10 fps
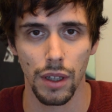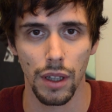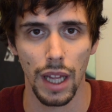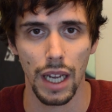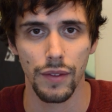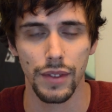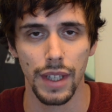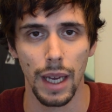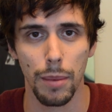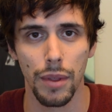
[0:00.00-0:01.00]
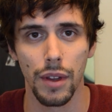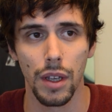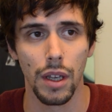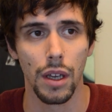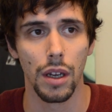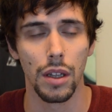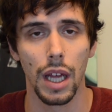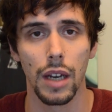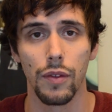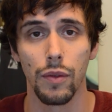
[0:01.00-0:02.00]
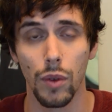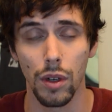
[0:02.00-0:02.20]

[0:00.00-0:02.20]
a lot of depth, a lot of